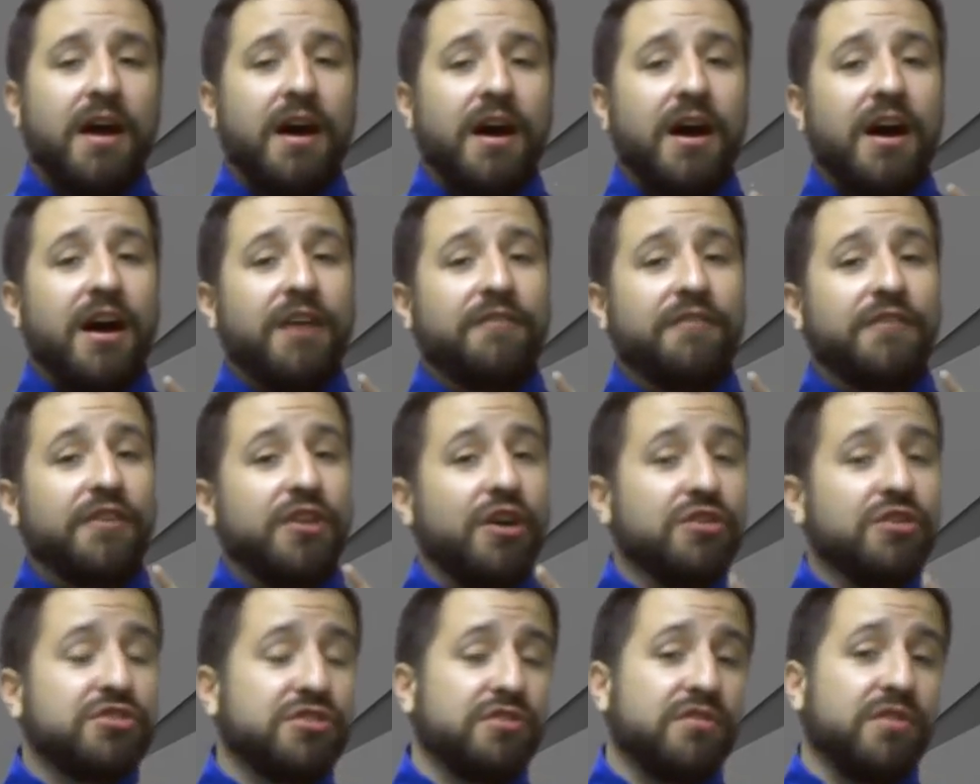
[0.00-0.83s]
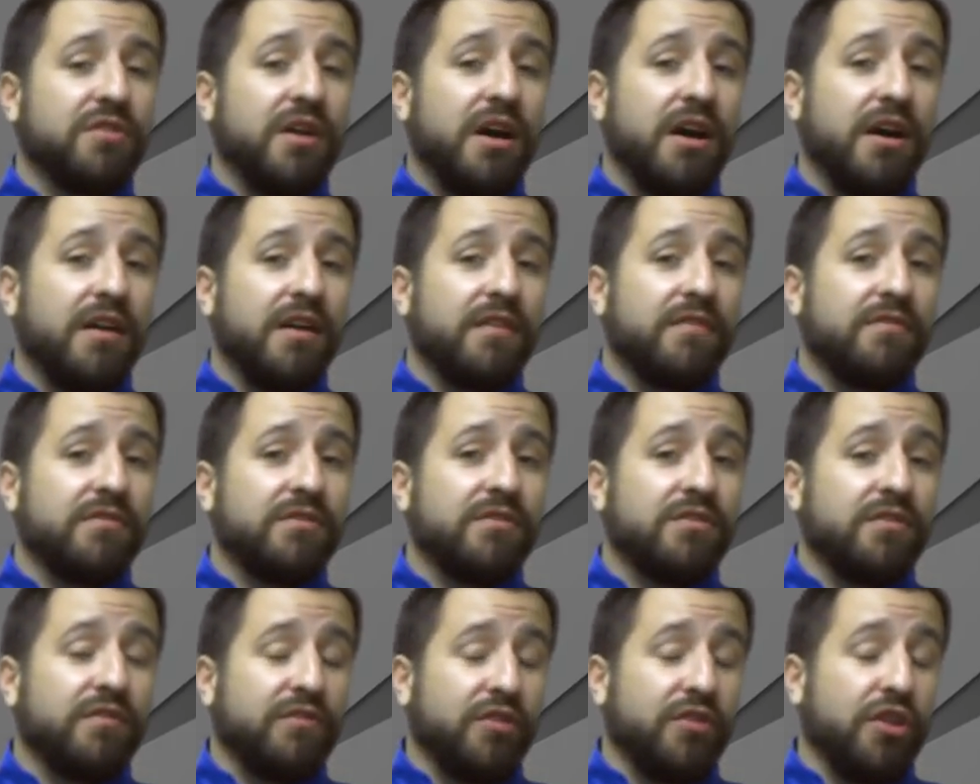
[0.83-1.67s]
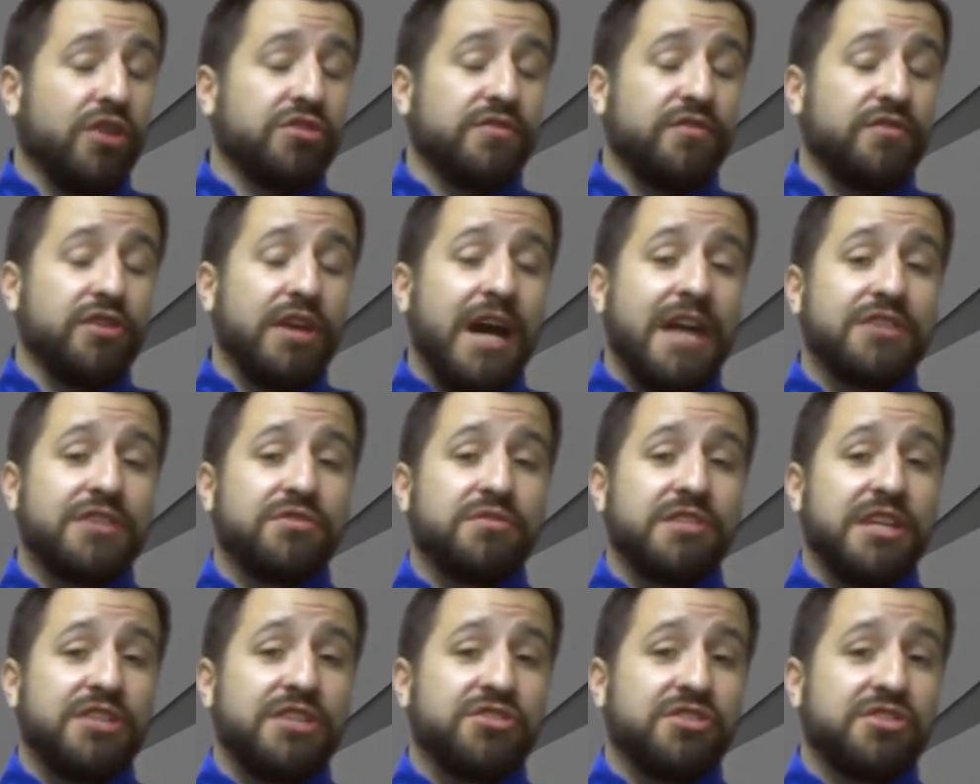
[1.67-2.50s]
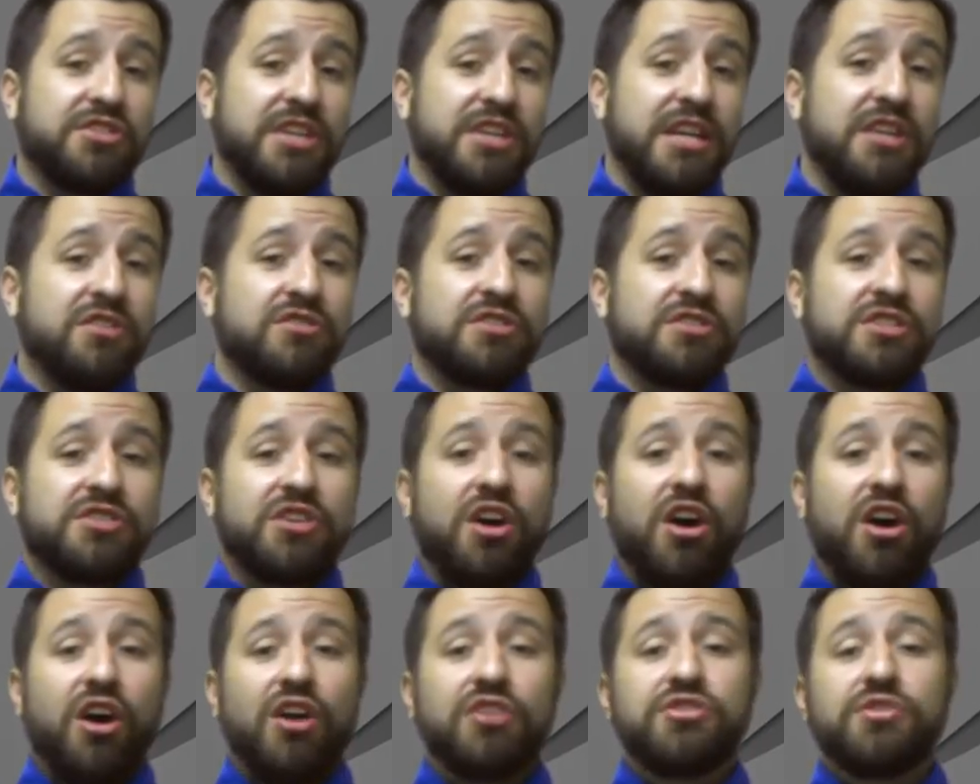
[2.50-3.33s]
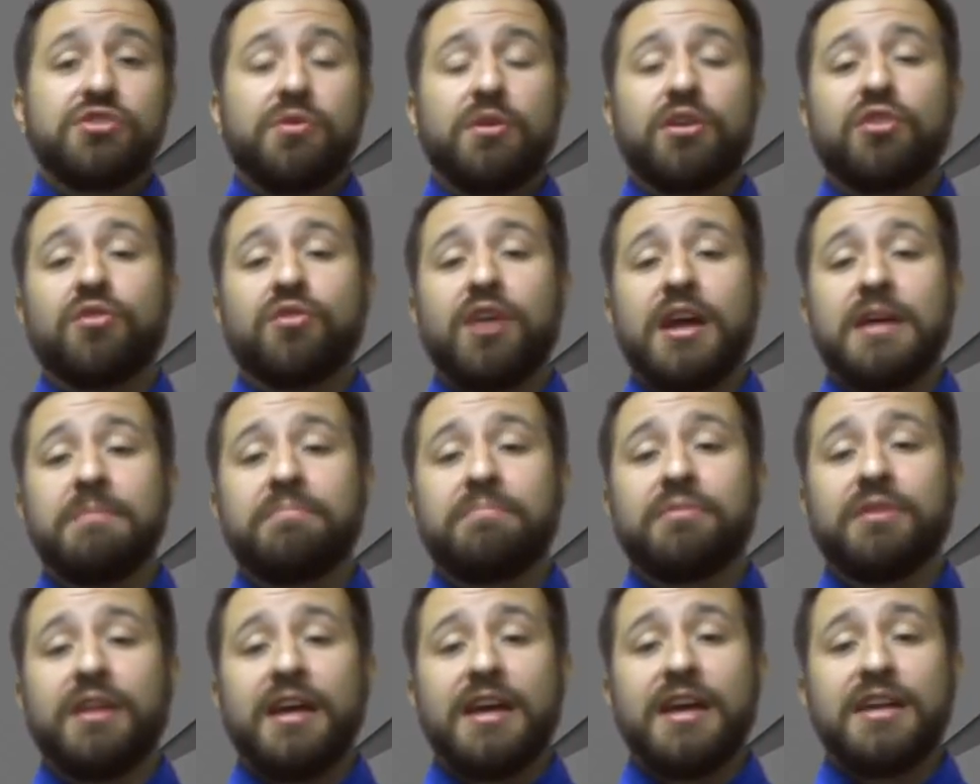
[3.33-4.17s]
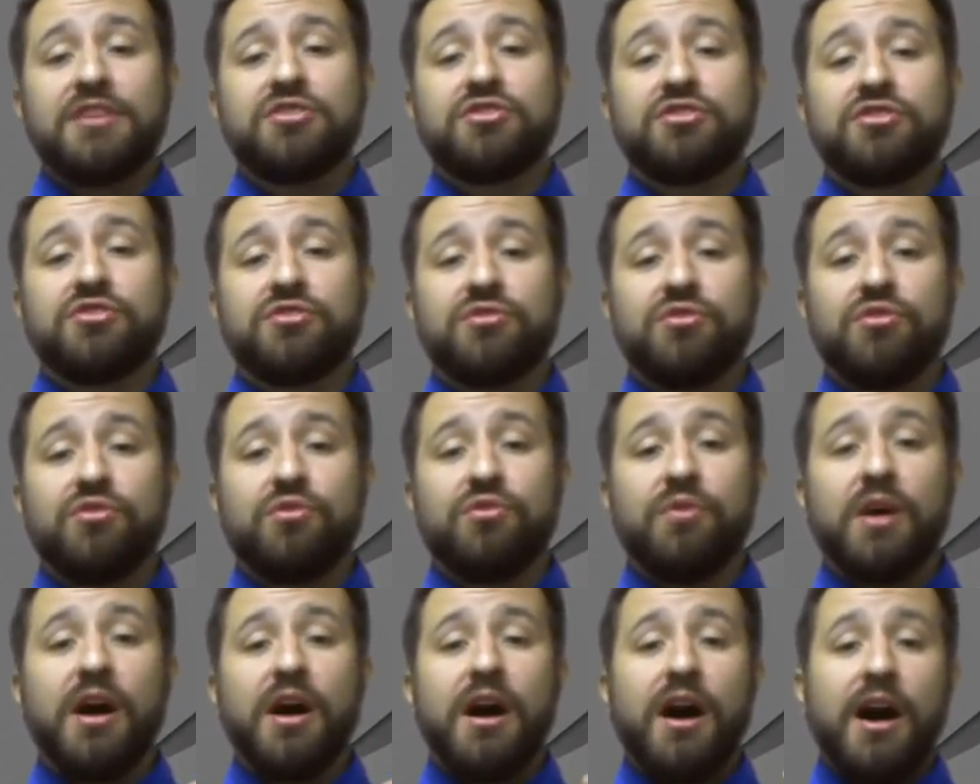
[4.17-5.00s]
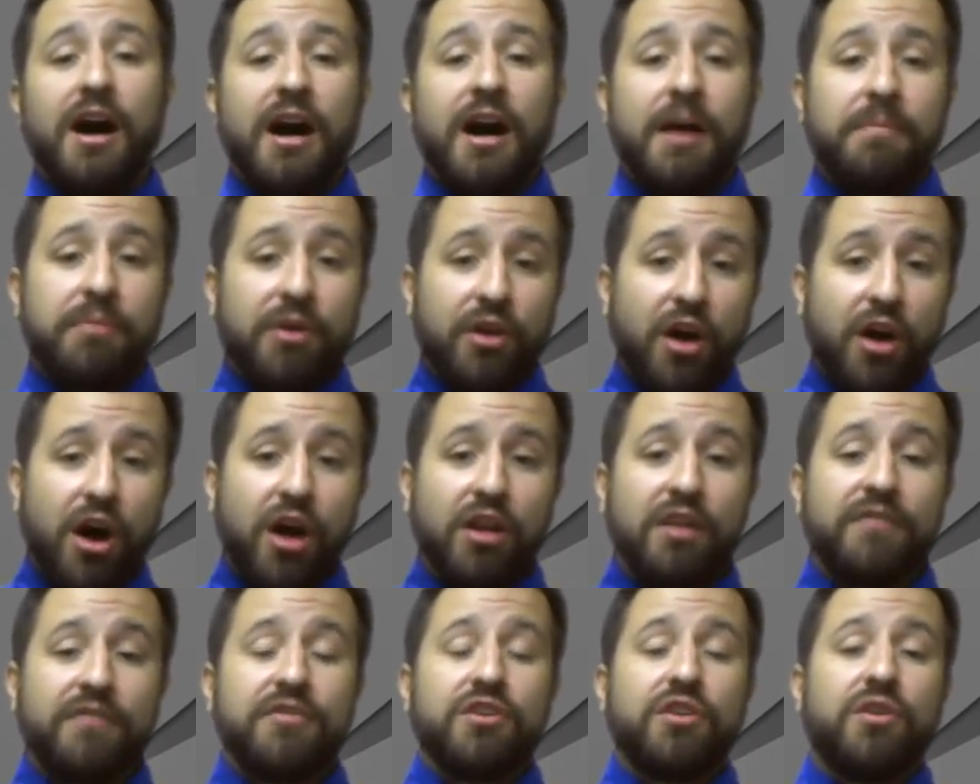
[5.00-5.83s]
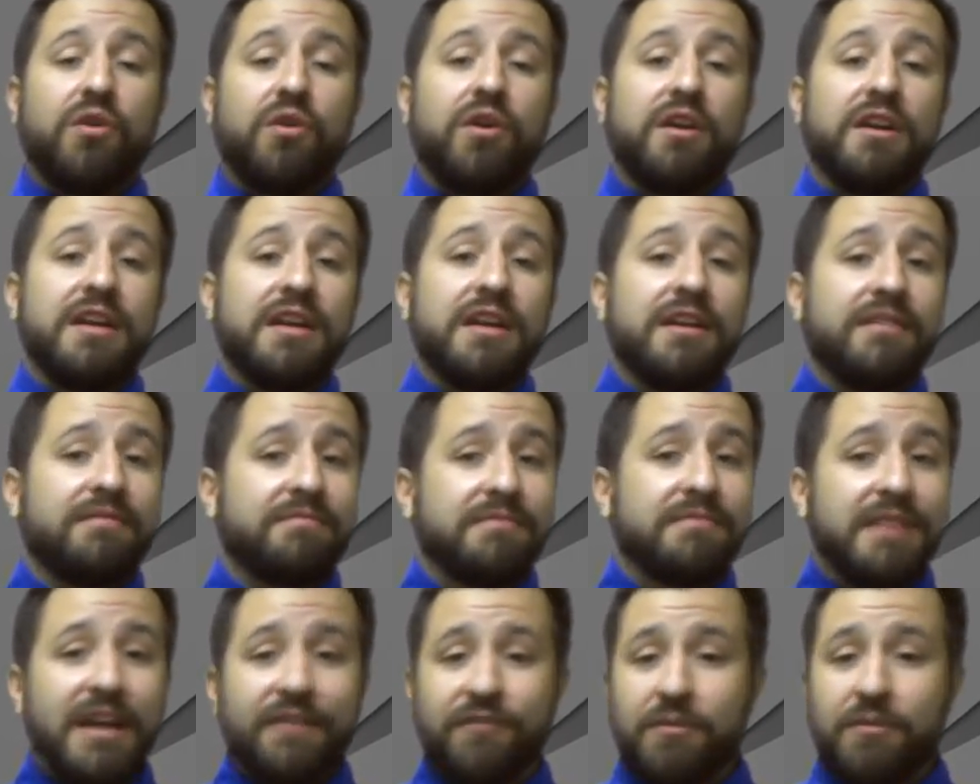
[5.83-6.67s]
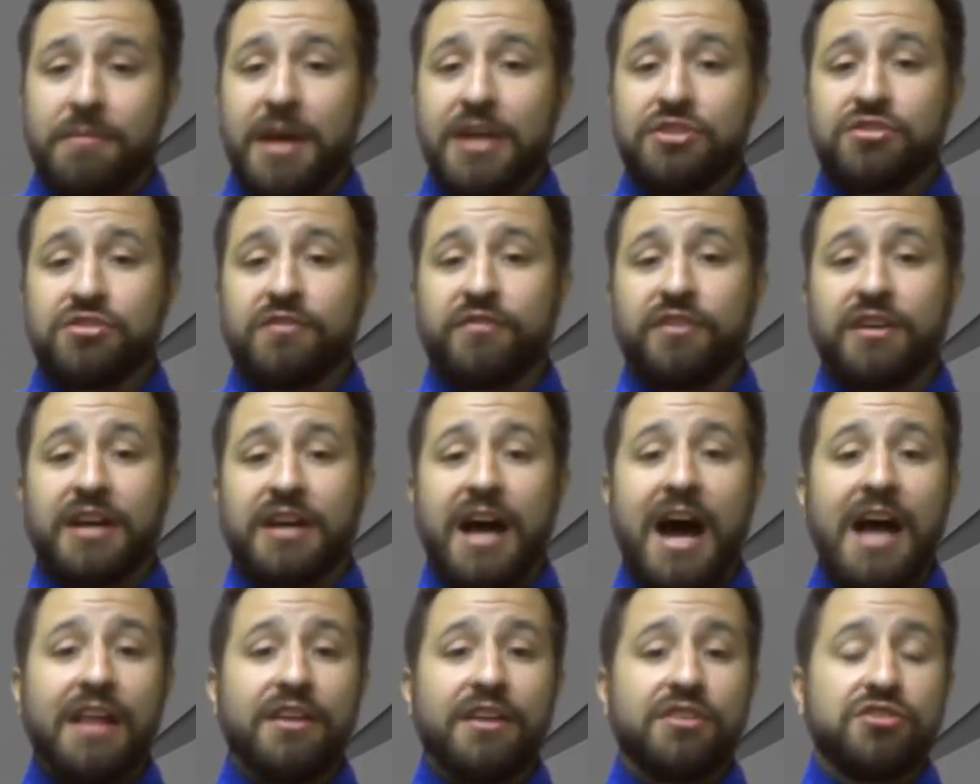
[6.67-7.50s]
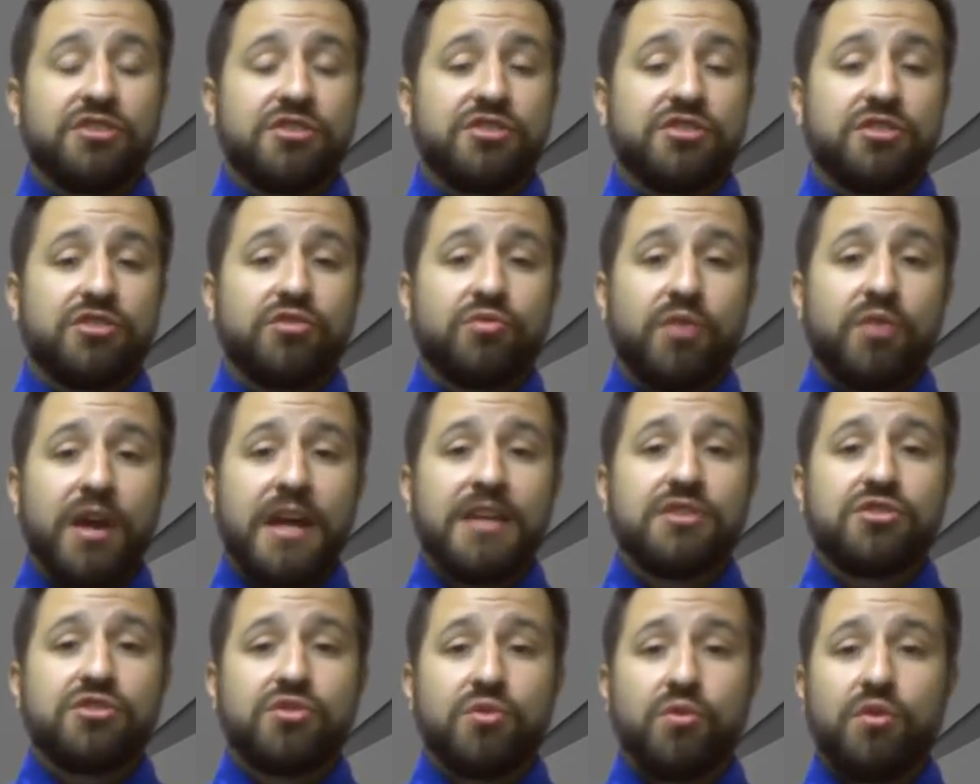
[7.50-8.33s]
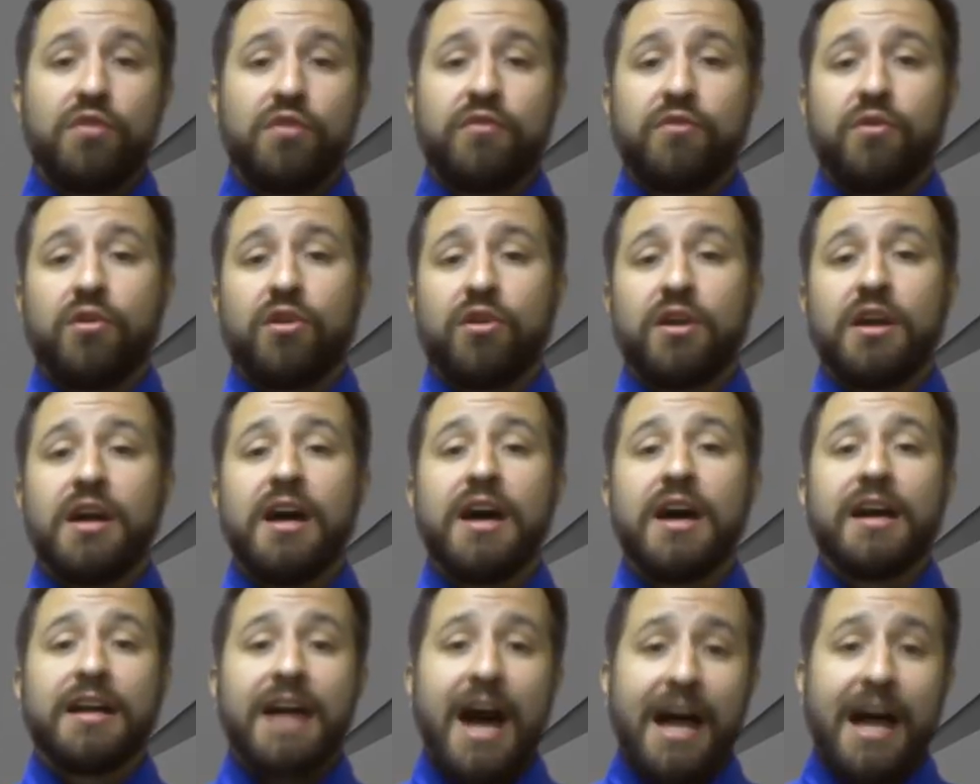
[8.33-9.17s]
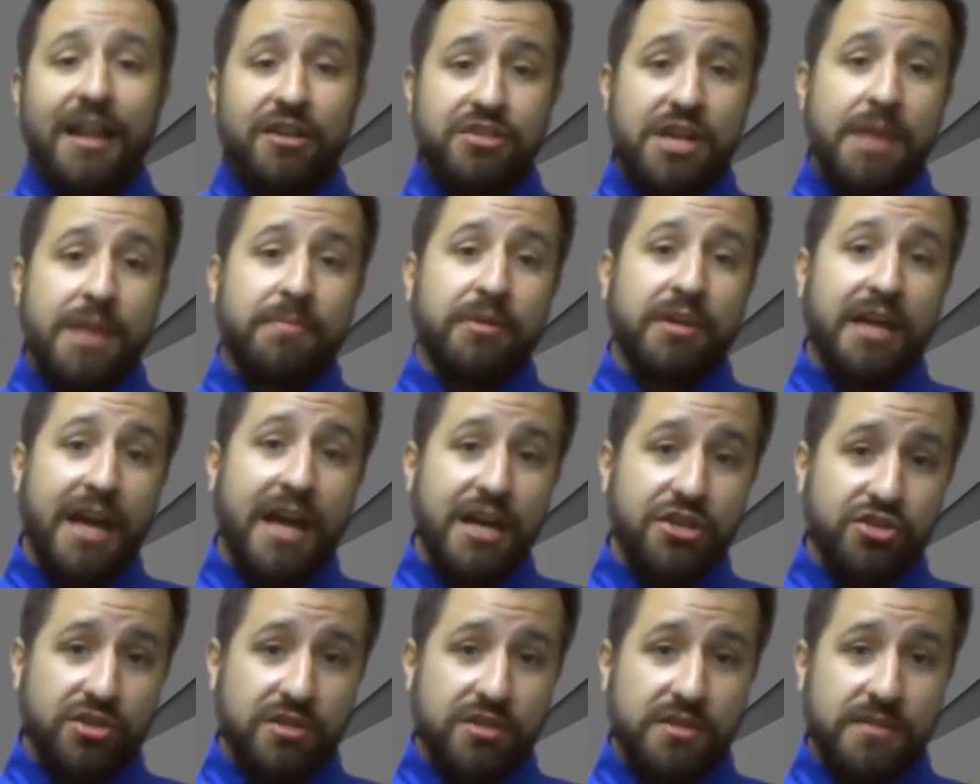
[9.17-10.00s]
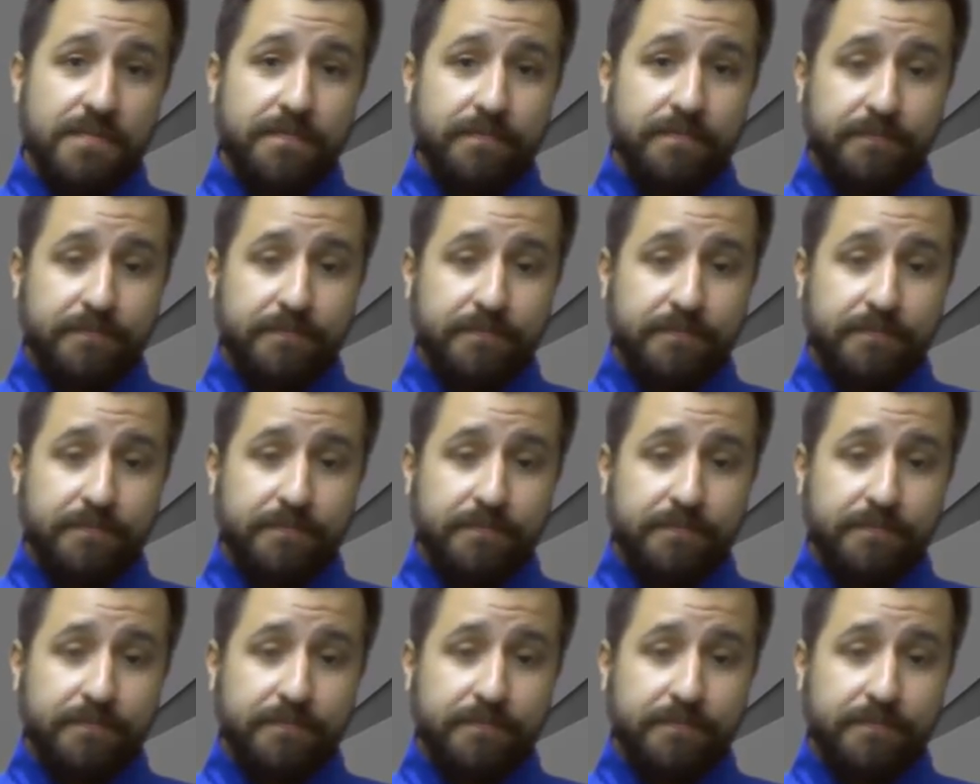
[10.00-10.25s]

Uh, for those uh, for those of you guys who teach the seniors, it's also a great place to uh, put all of your information for college. It's a great tool for college applications.